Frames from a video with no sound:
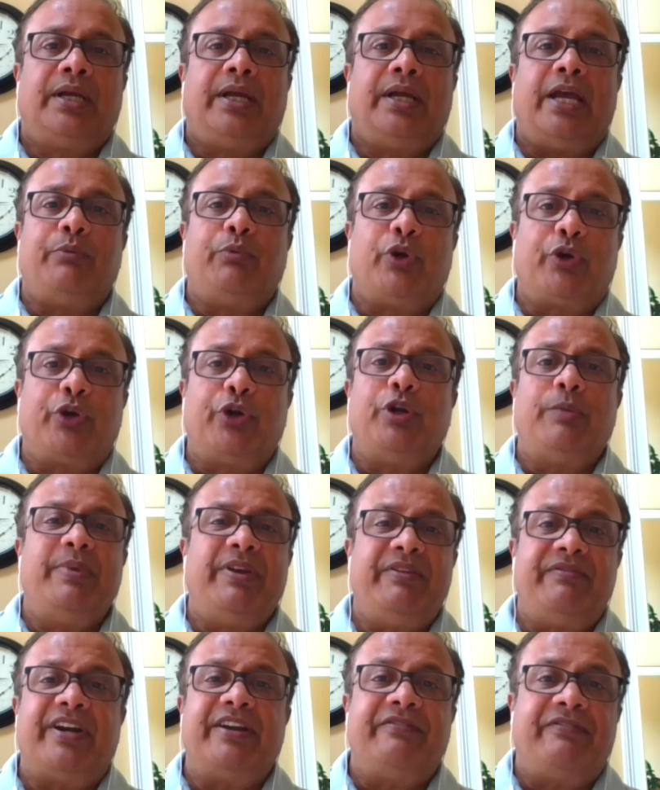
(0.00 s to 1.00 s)
and we're going to
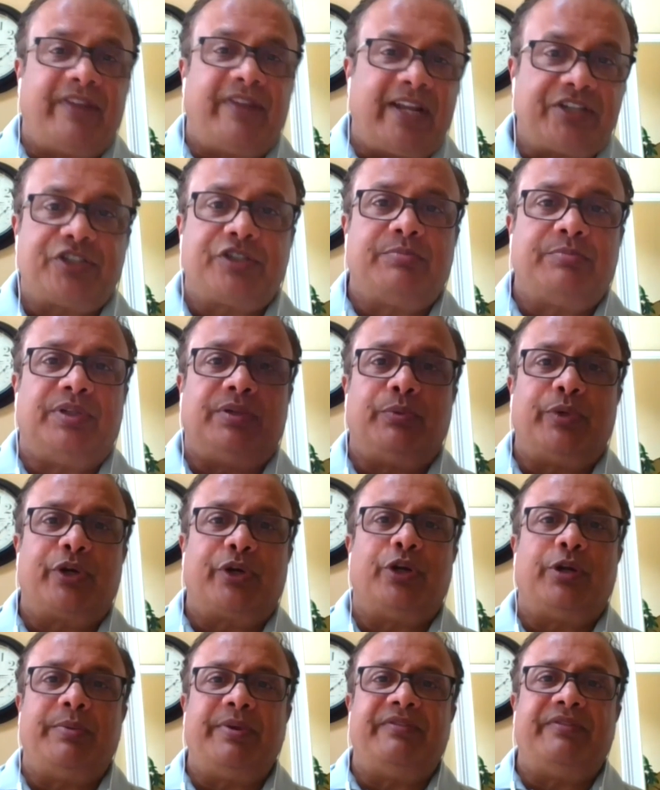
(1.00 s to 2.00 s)
be very flexible. We're
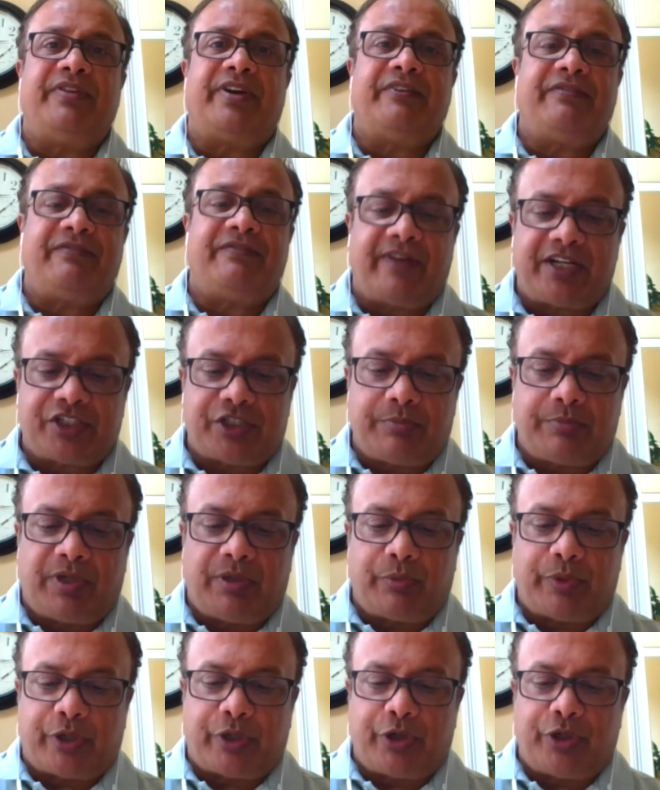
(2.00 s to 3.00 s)
going to be very flexible.